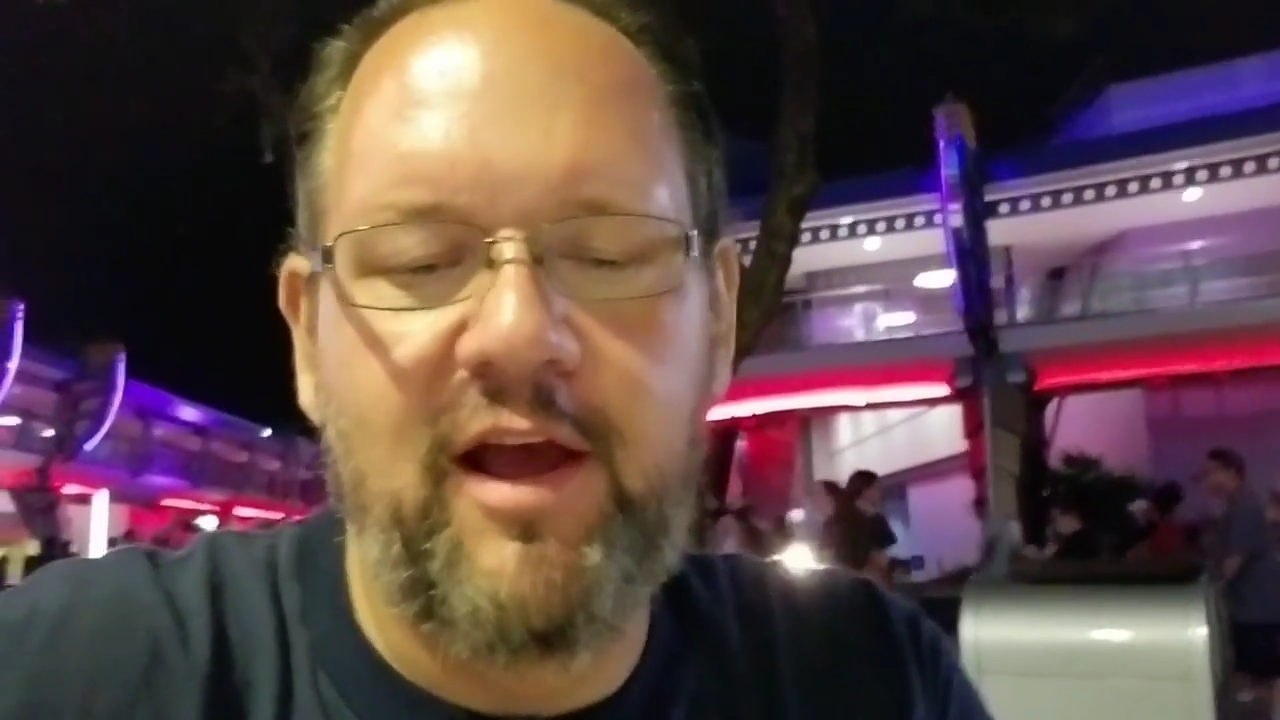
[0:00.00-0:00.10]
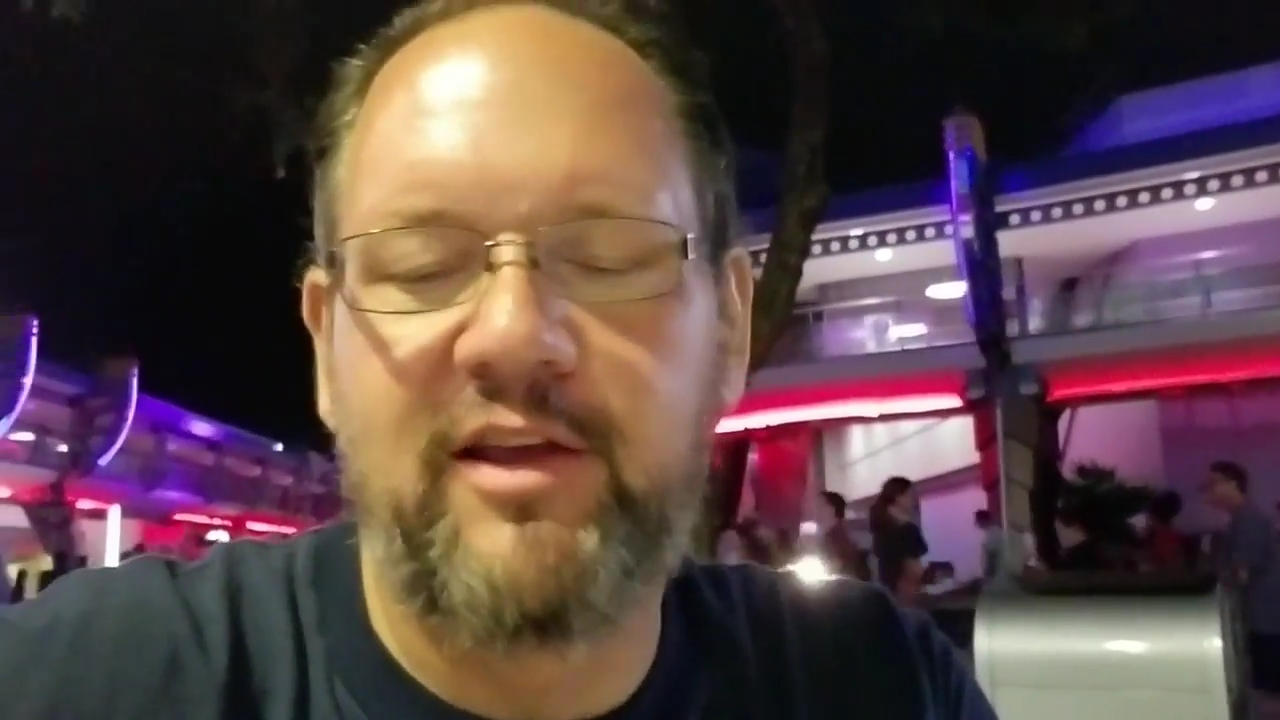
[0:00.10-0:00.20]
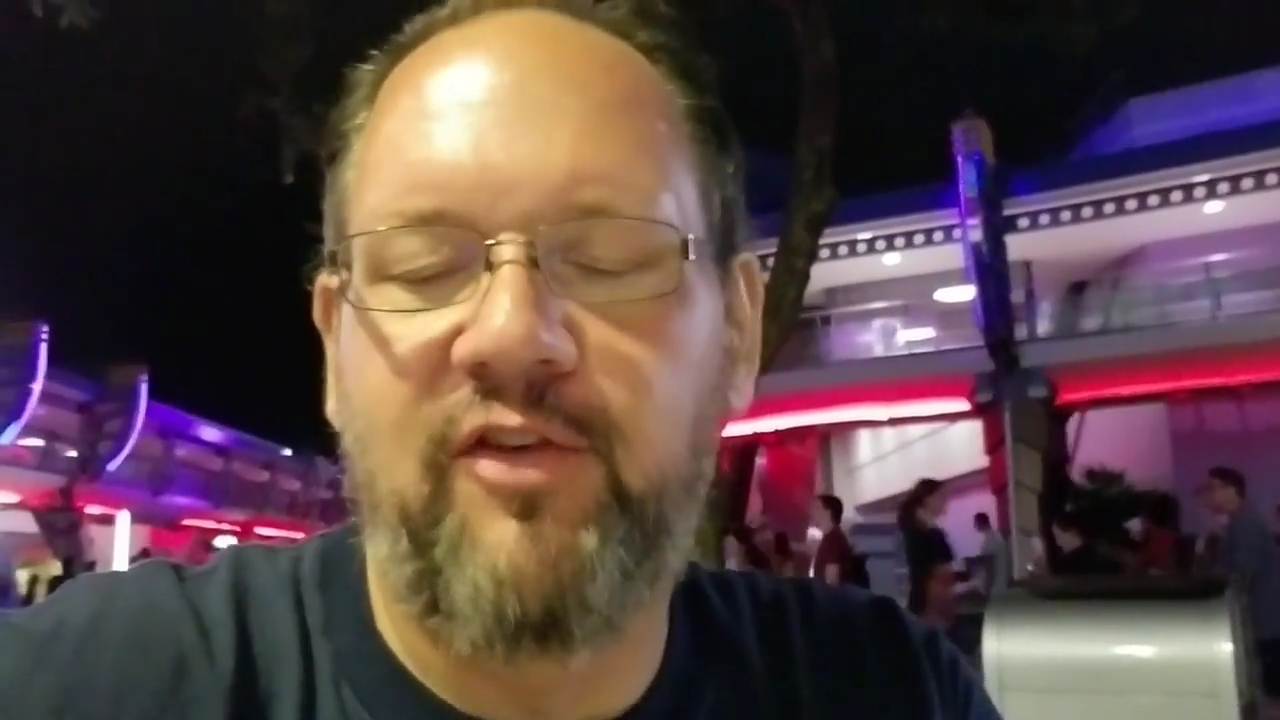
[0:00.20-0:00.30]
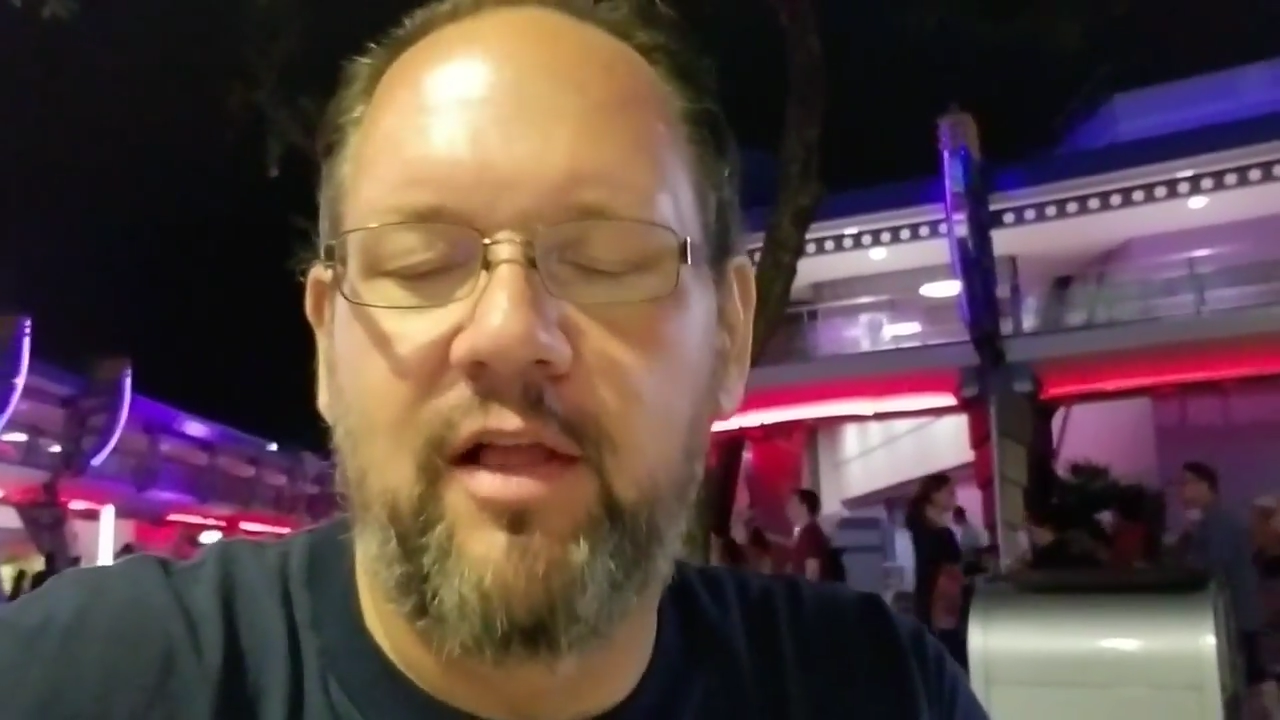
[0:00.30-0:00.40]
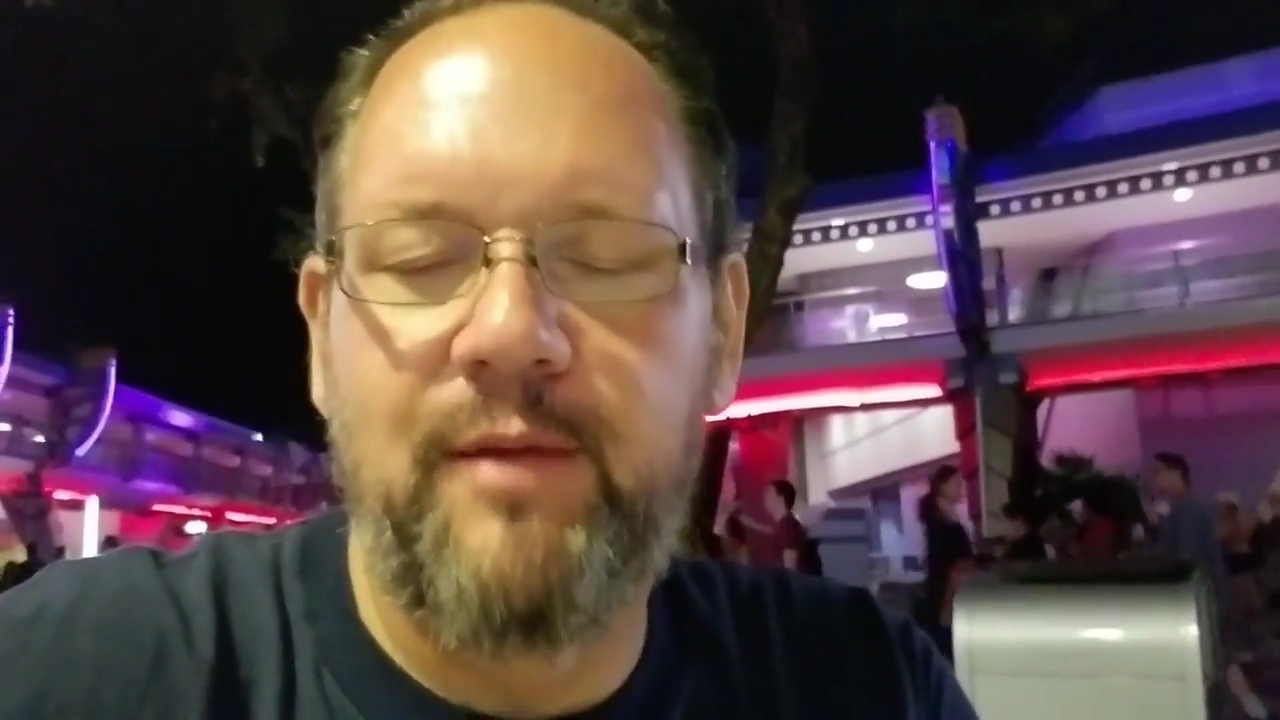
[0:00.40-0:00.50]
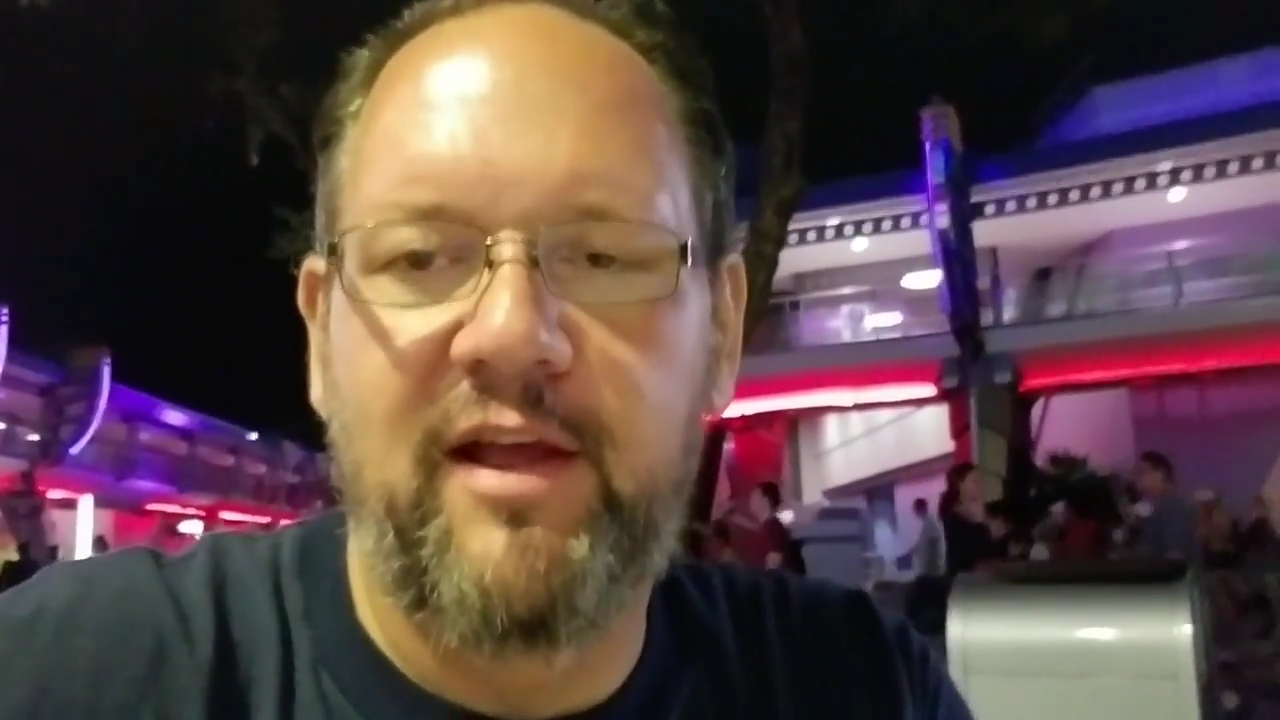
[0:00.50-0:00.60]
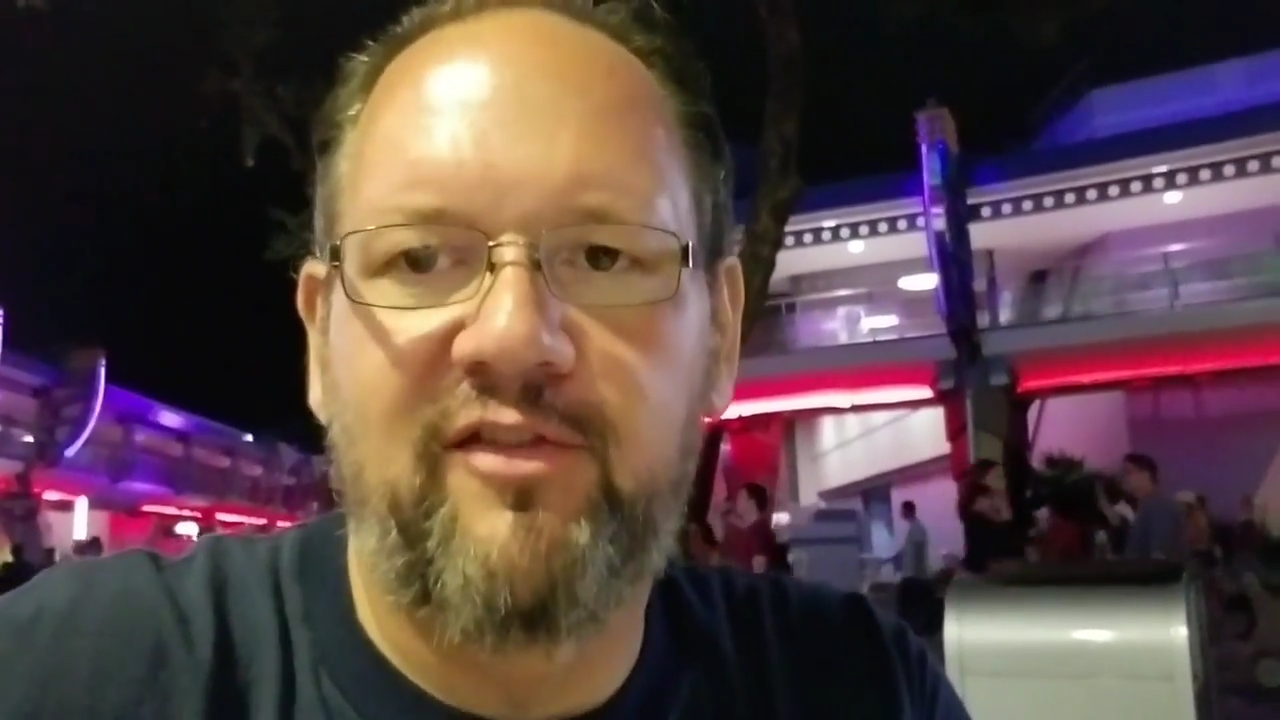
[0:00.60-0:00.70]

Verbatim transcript: guys follow me on